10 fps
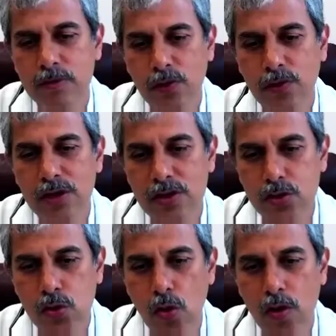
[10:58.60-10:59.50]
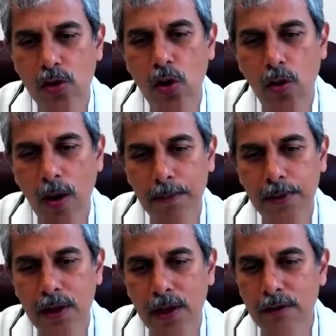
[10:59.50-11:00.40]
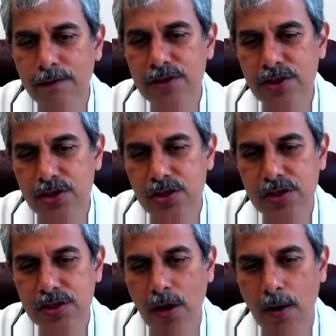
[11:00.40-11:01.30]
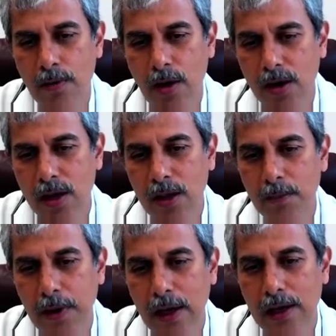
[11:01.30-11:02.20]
for the insured go up. Right. Physicians are getting paid